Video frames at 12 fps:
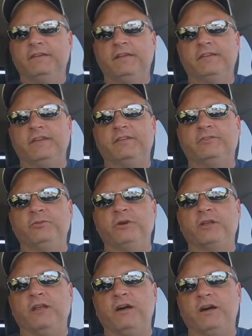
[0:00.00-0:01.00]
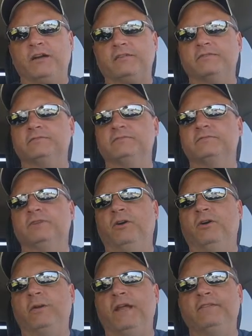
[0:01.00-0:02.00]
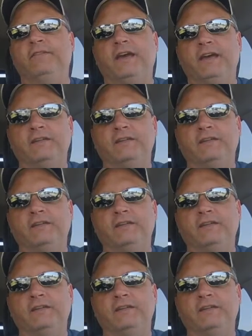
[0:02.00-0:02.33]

It's like 2 o'clock on a Wednesday.